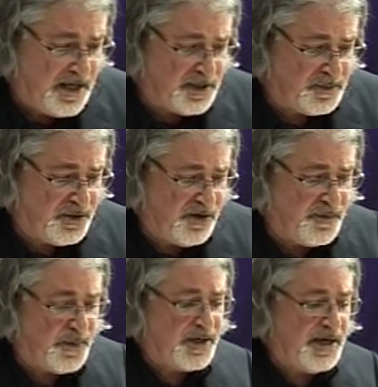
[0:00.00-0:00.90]
As I'm sure
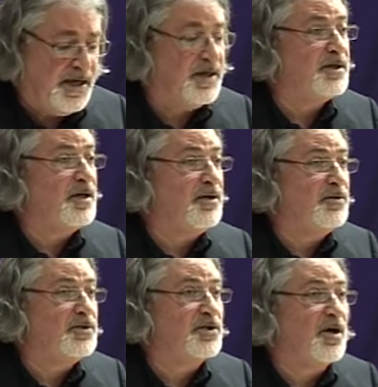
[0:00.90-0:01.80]
everybody here
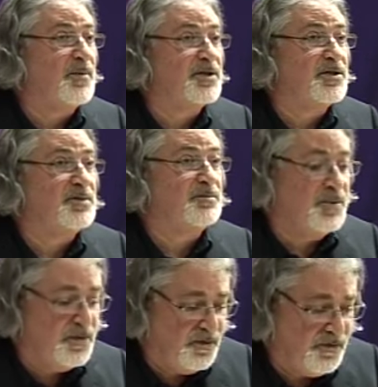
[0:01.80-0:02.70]
knows, genomics has
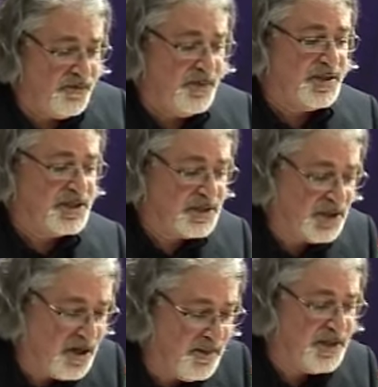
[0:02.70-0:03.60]
moved from a
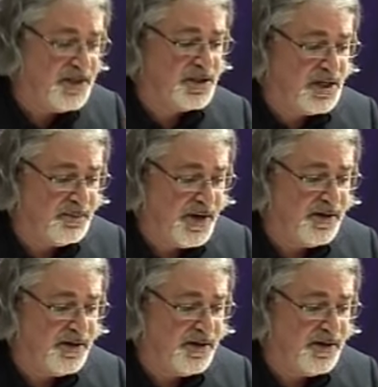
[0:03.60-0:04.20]
deterministic